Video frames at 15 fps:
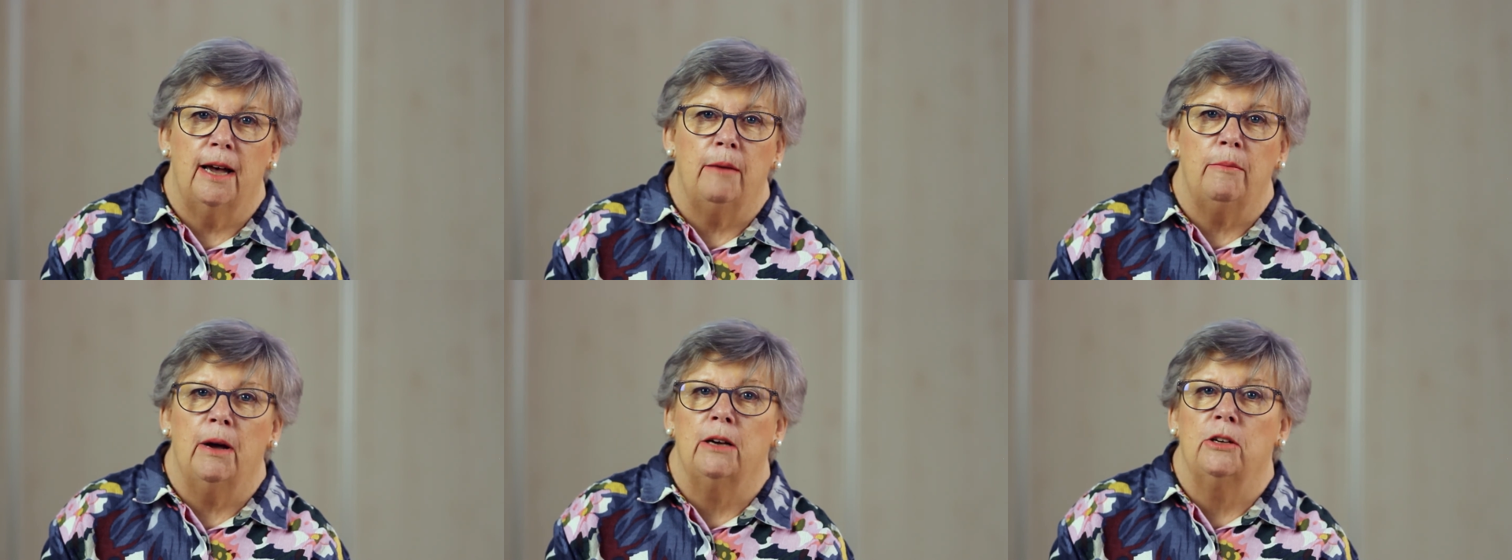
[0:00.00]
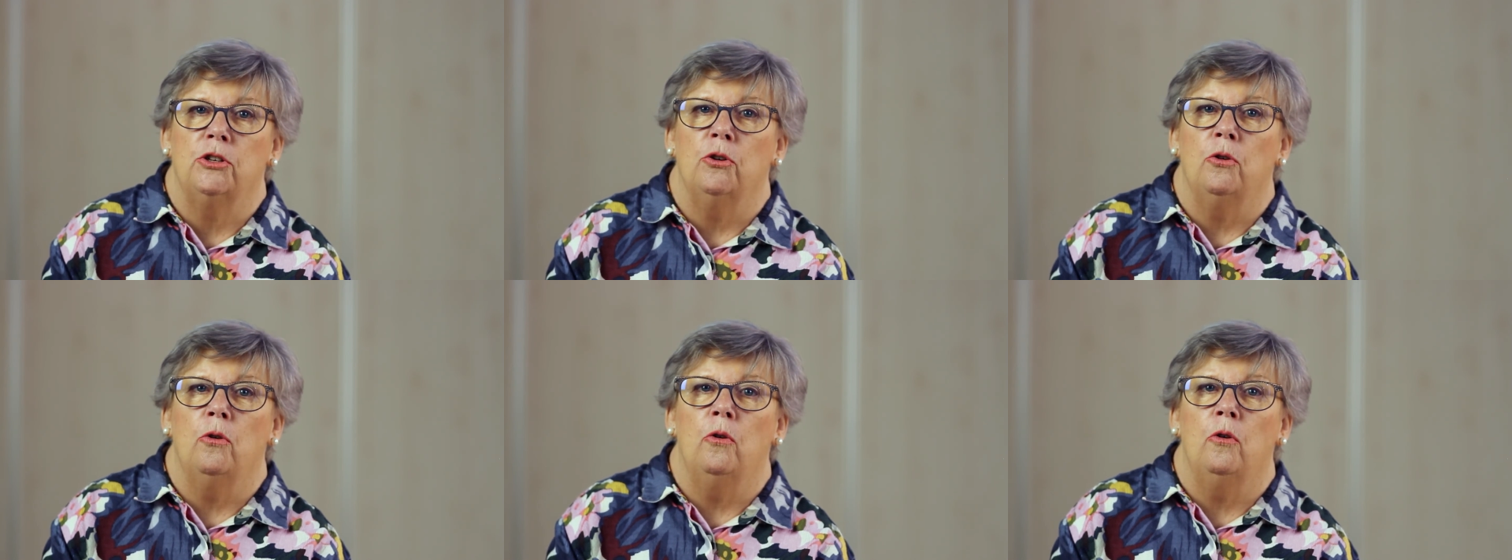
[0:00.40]
and make
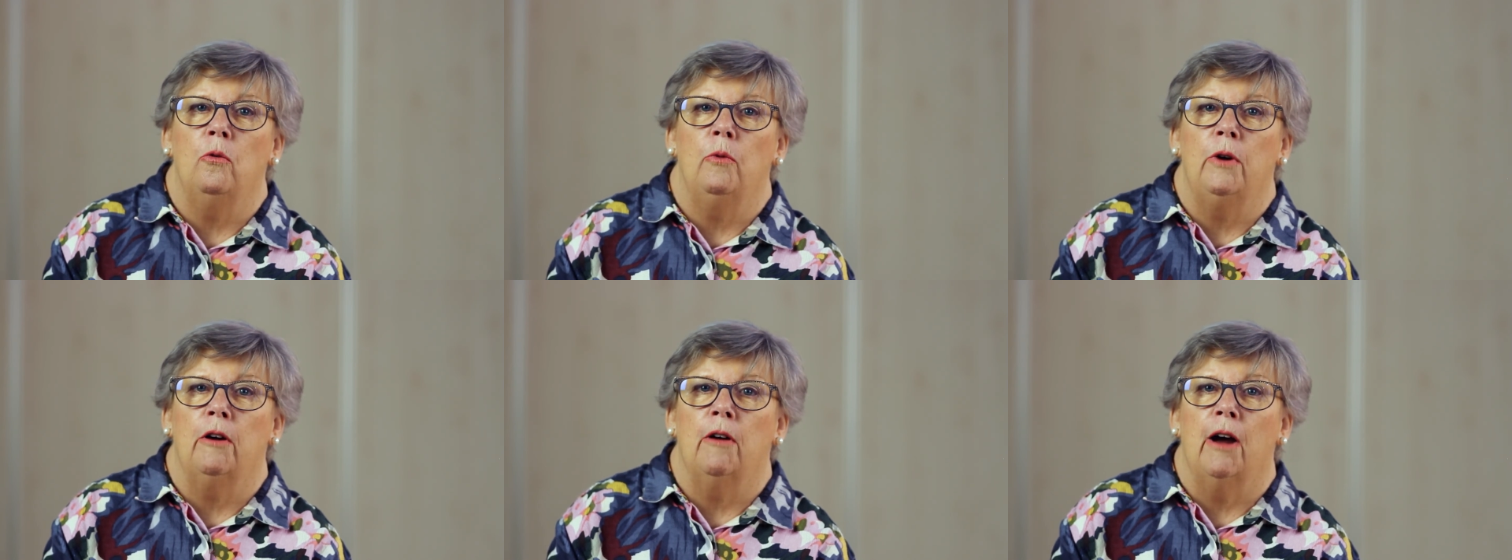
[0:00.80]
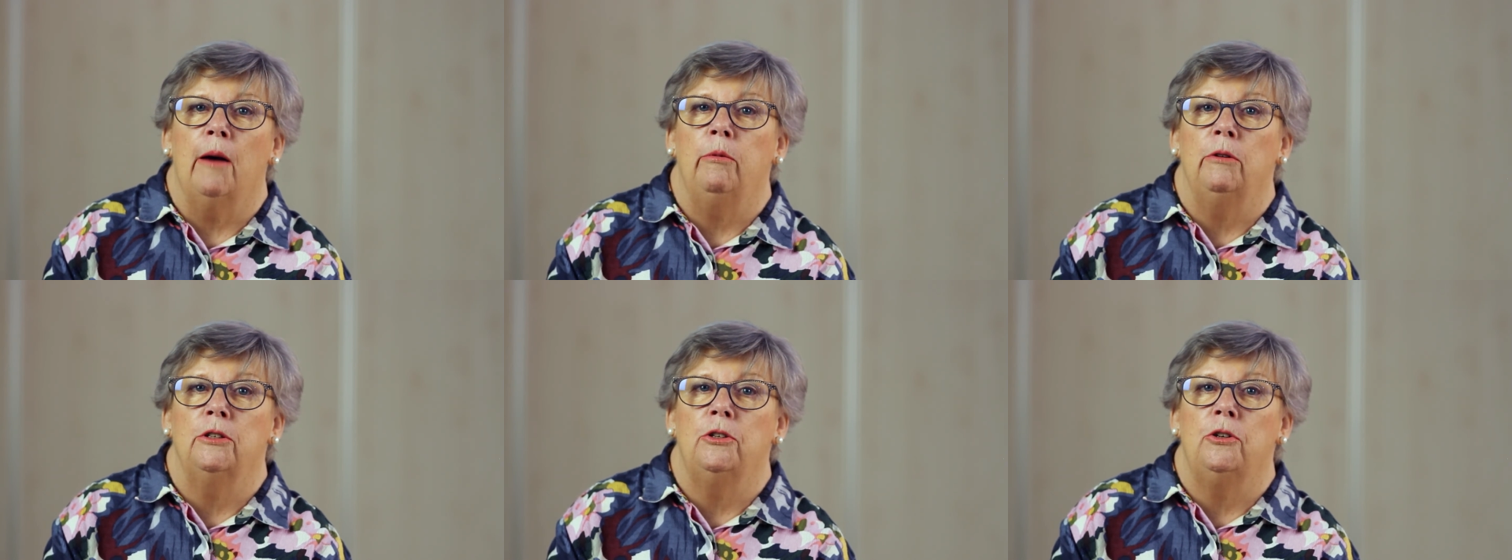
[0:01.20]
sure we are
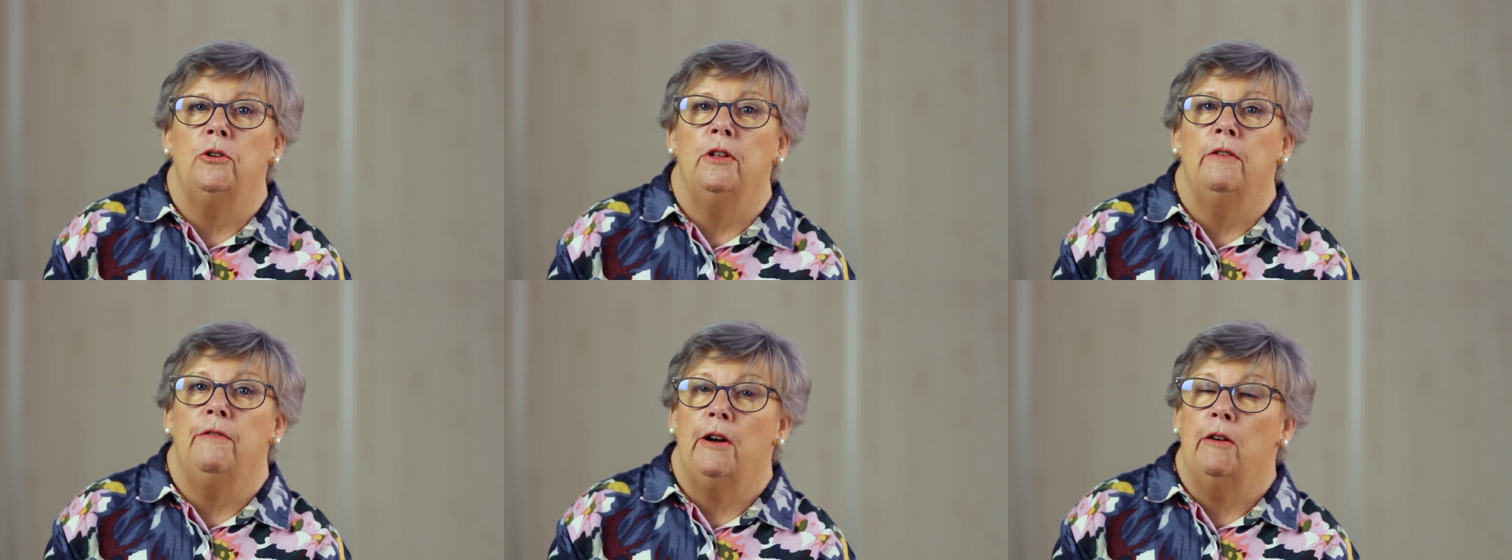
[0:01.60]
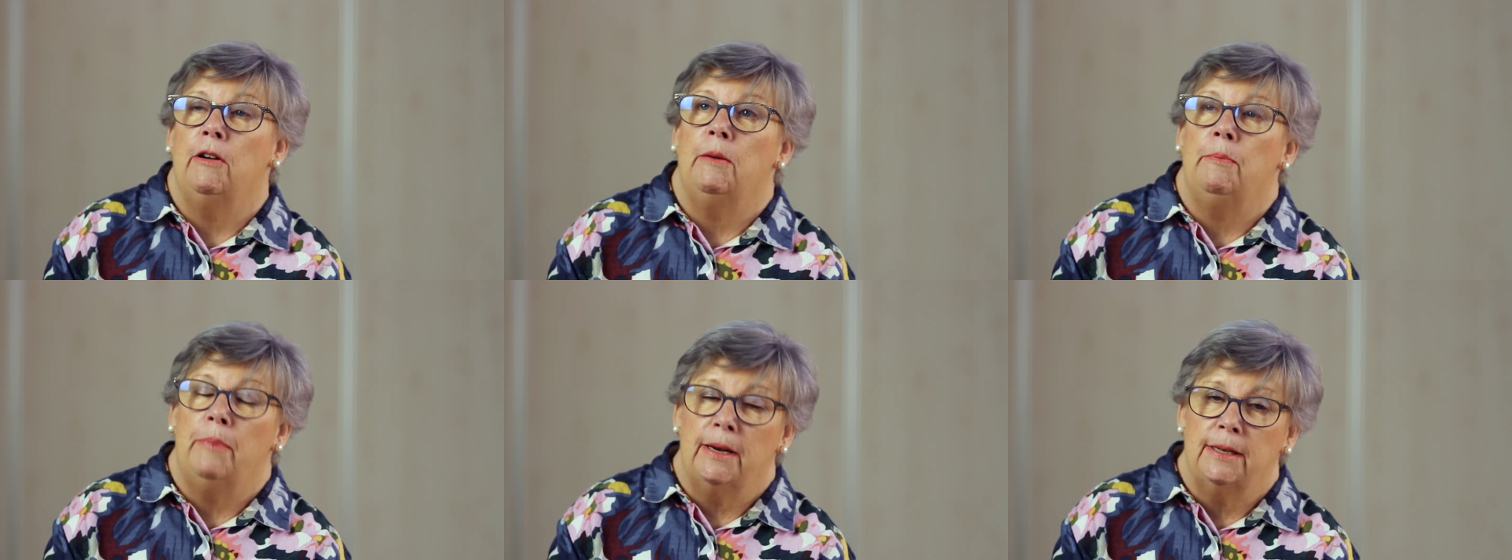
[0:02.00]
able to do the
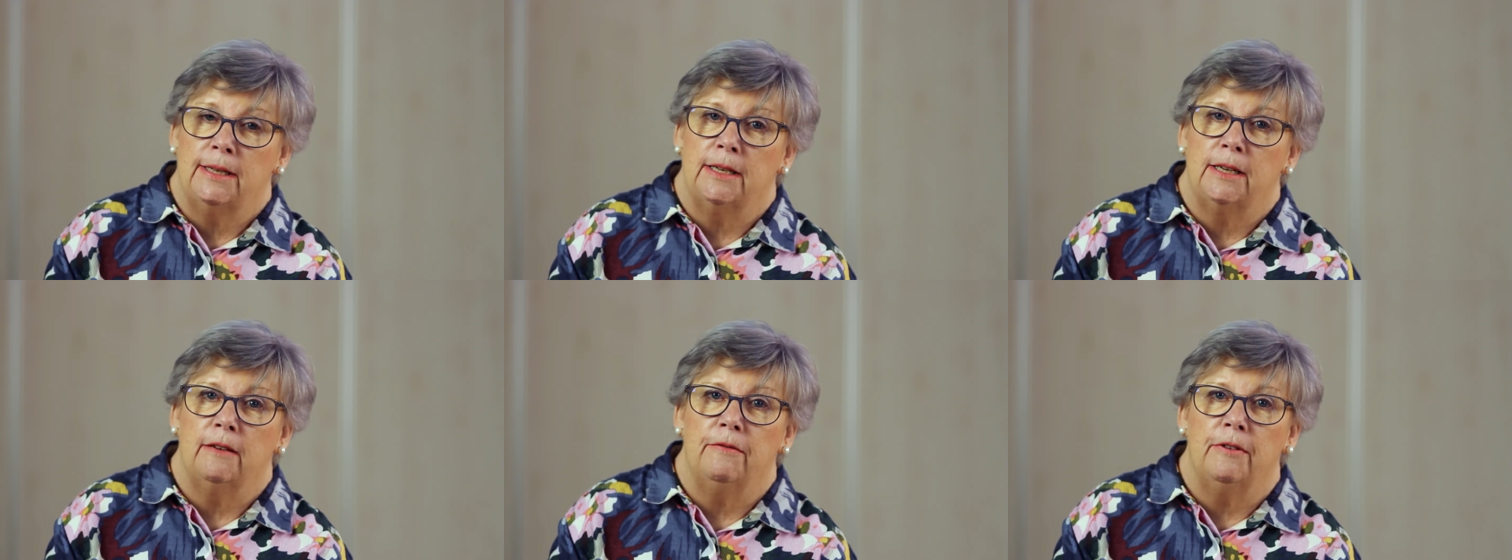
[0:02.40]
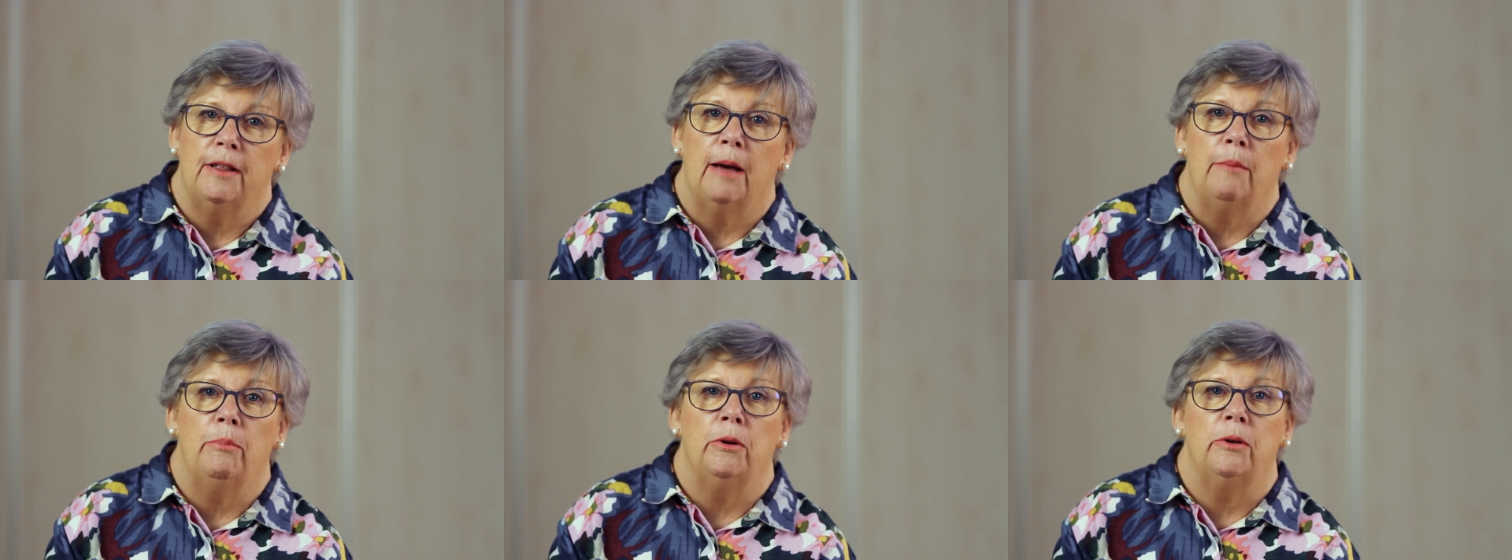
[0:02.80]
very best for
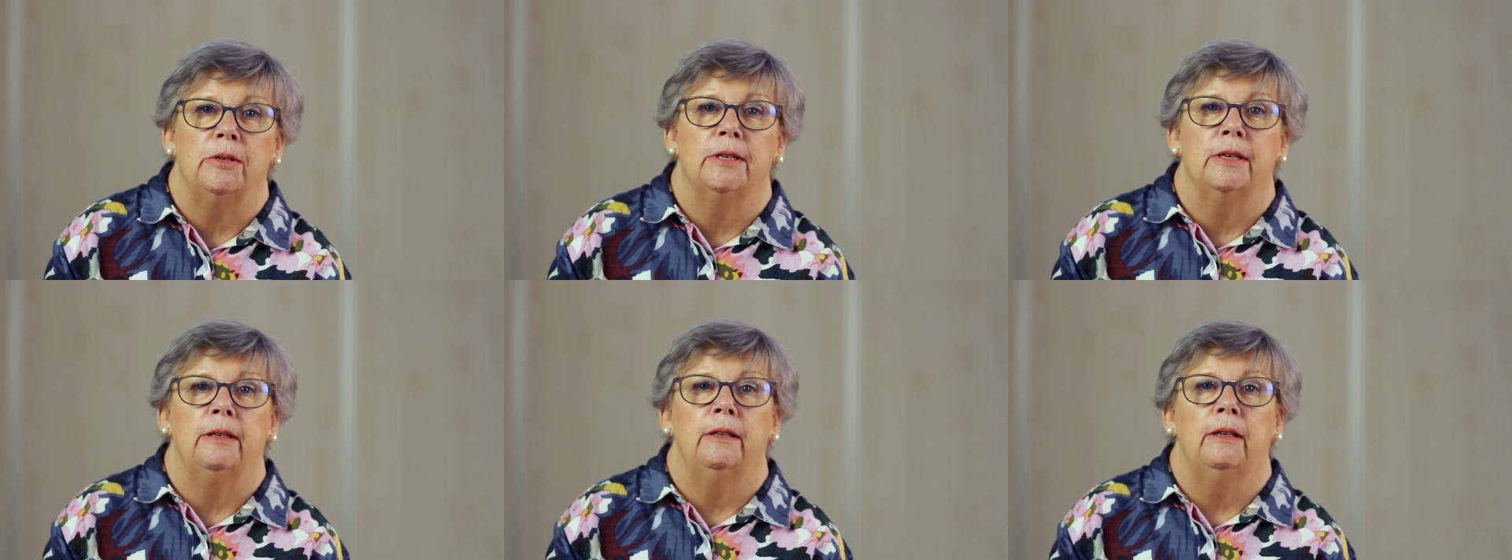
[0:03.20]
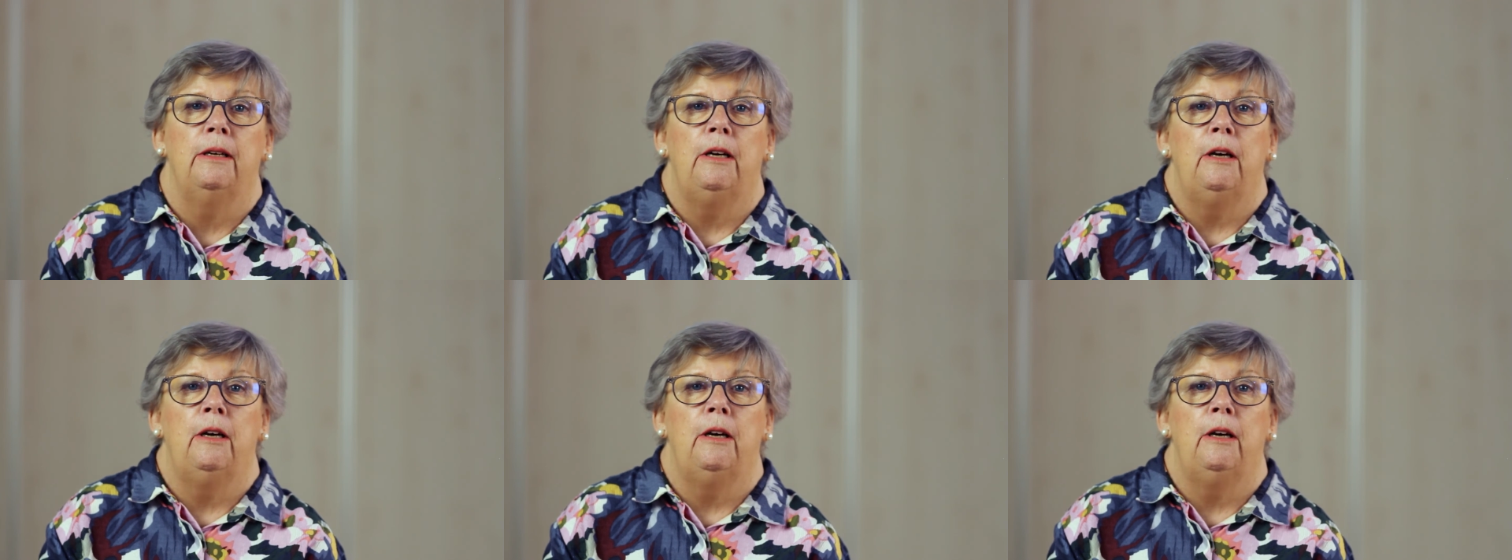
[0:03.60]
that person.